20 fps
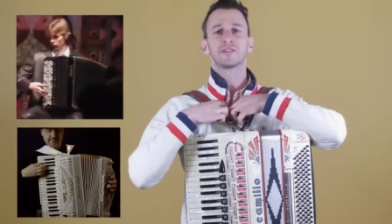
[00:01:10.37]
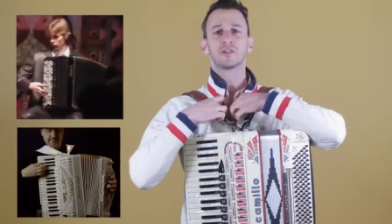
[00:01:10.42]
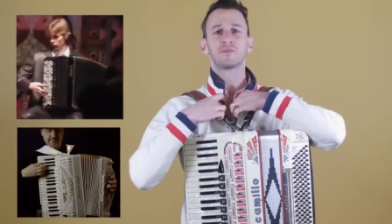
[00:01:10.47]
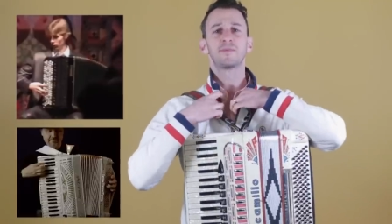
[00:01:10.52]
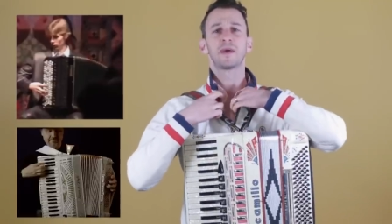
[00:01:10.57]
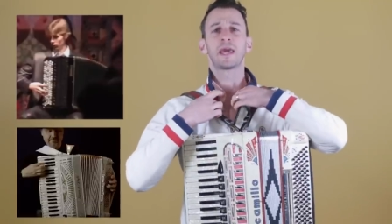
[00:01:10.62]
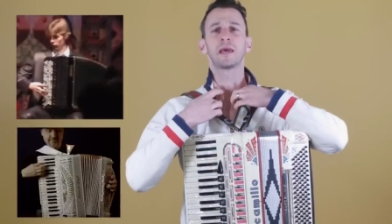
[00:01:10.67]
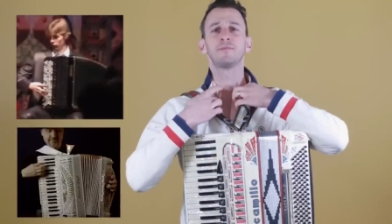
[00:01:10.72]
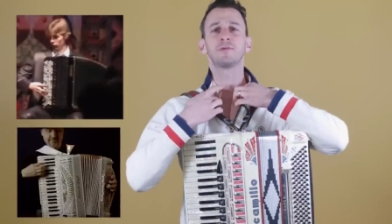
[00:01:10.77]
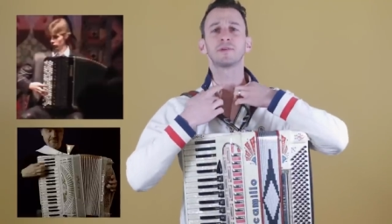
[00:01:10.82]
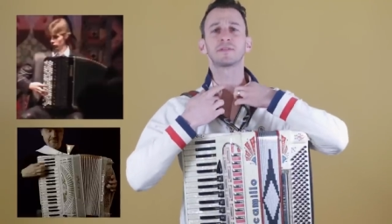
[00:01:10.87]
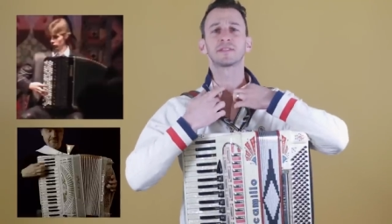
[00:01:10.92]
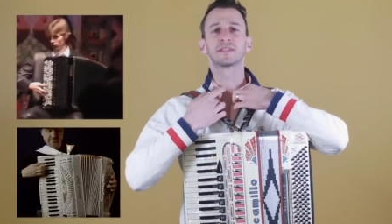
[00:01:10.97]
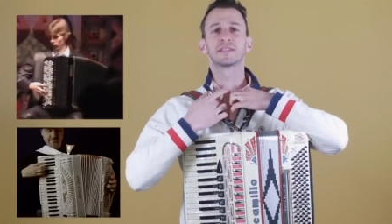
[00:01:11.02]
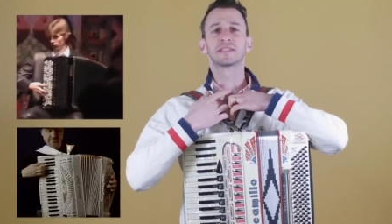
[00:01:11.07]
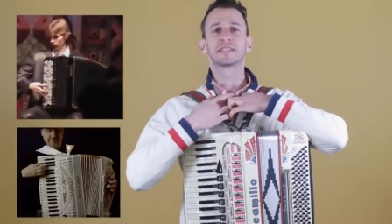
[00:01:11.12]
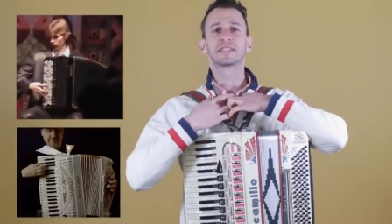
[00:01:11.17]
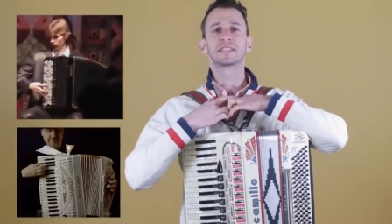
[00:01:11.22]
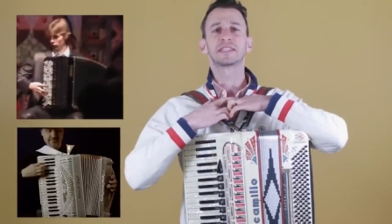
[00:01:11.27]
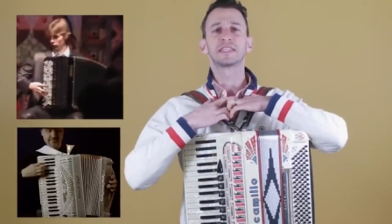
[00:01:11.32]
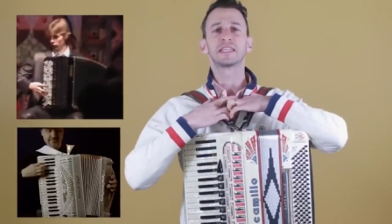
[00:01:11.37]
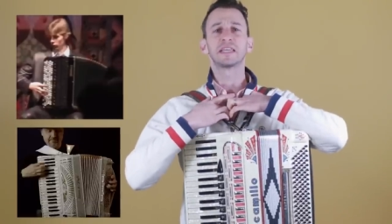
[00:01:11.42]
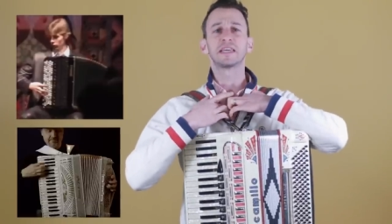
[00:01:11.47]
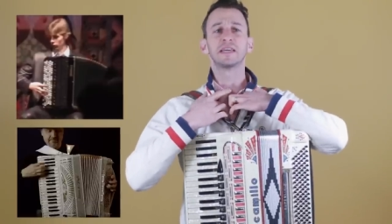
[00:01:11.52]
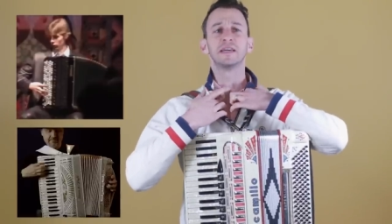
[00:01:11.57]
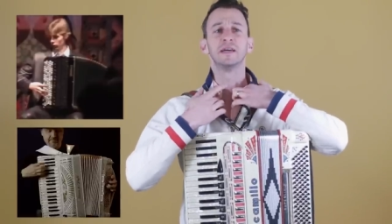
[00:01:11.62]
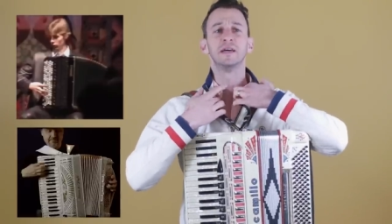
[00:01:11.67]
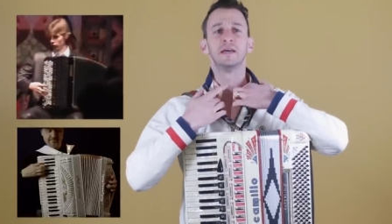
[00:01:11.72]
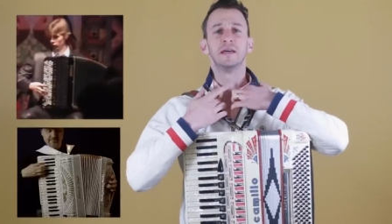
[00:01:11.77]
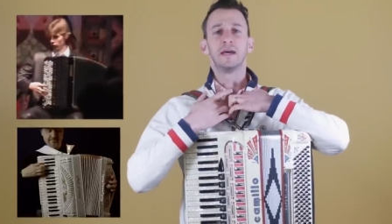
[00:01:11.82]
you'd be able to
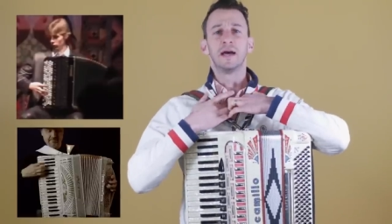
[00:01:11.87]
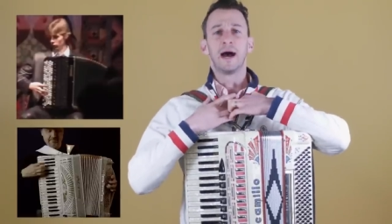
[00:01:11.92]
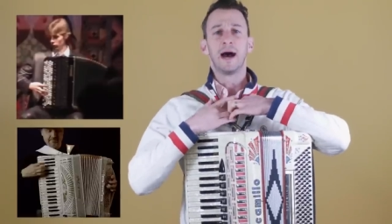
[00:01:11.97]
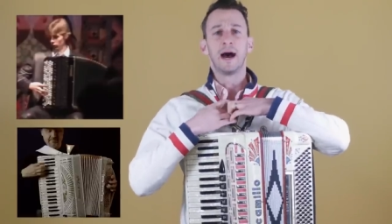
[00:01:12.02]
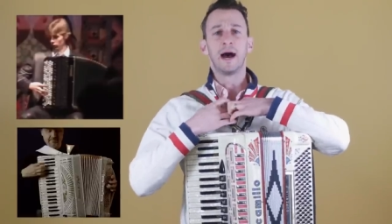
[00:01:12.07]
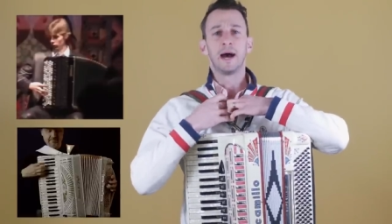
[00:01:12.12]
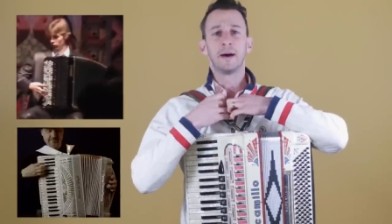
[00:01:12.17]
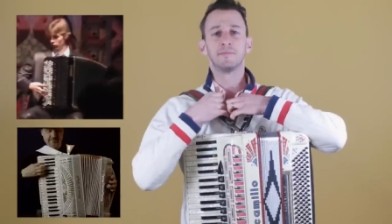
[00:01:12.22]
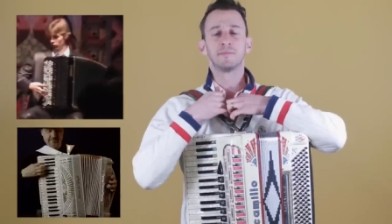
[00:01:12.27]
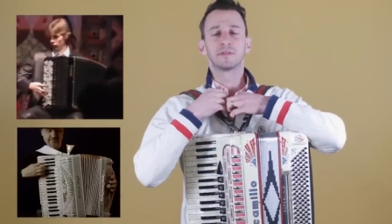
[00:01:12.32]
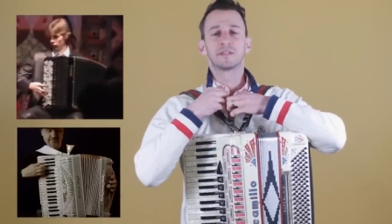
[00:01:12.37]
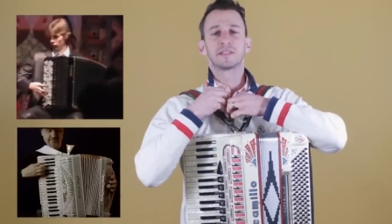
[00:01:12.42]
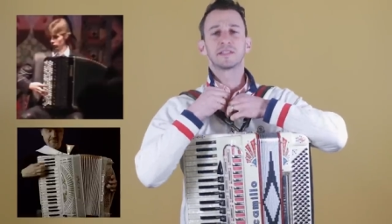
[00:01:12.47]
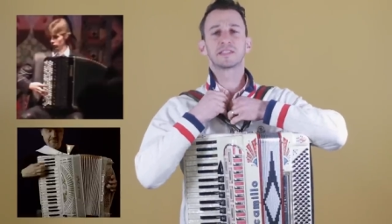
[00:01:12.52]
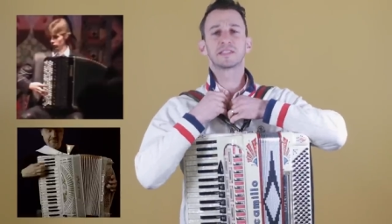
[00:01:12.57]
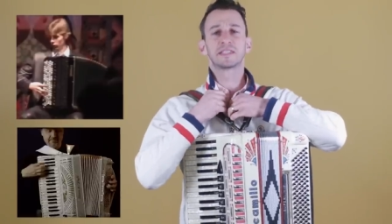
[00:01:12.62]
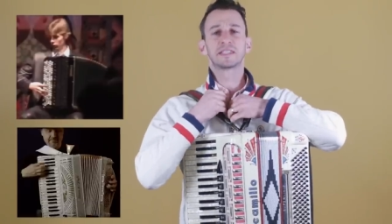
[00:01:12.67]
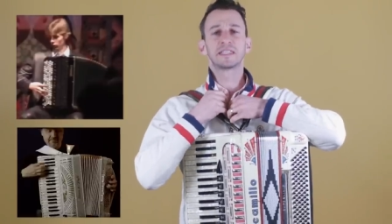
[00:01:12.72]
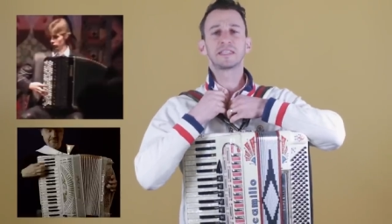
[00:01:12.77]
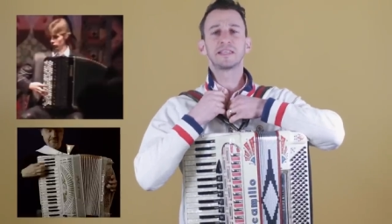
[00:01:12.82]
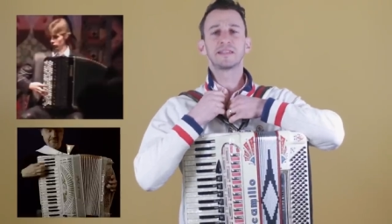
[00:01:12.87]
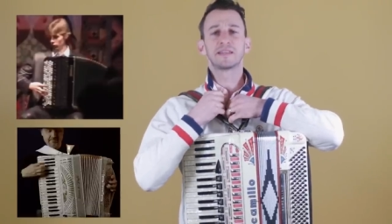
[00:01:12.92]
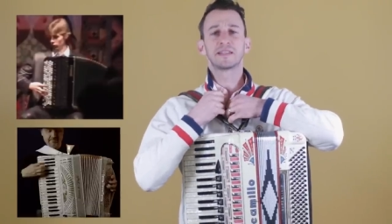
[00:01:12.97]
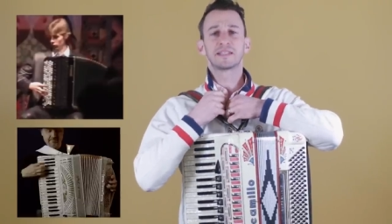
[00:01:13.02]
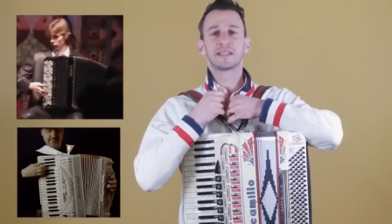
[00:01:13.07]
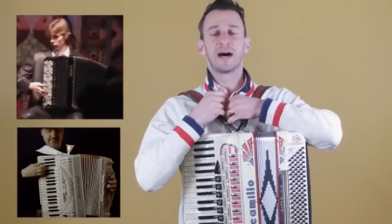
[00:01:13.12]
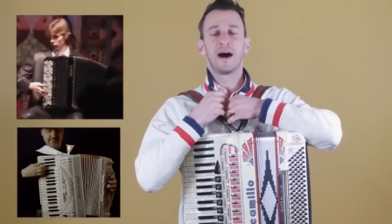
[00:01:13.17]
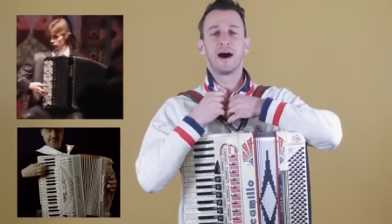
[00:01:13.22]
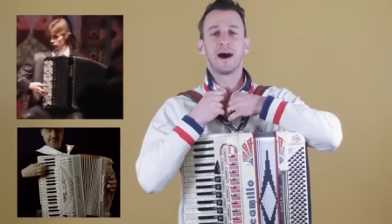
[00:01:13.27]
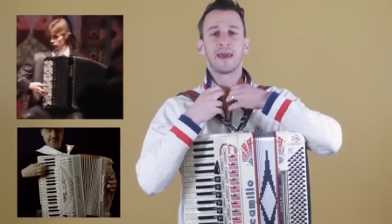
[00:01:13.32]
see the
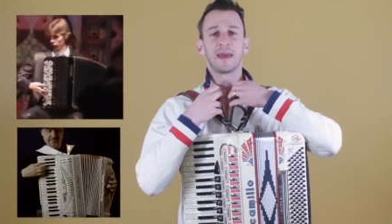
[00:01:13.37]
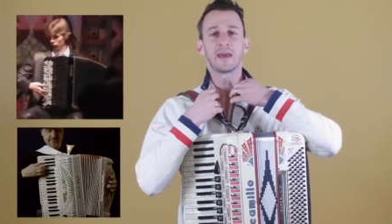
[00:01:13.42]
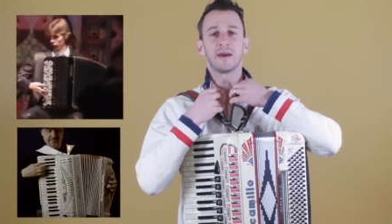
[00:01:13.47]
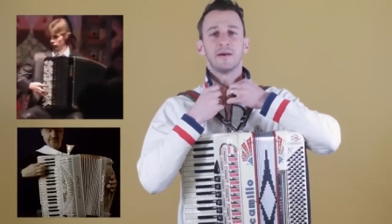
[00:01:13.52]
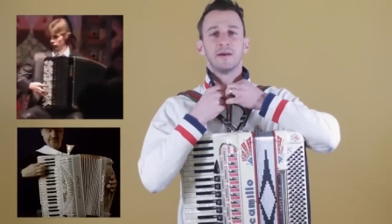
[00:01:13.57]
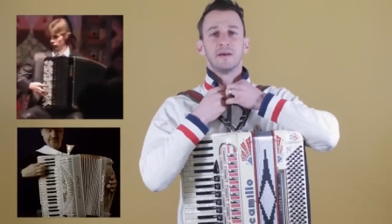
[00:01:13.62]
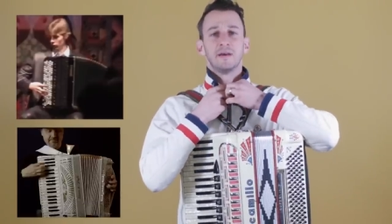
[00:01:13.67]
tie,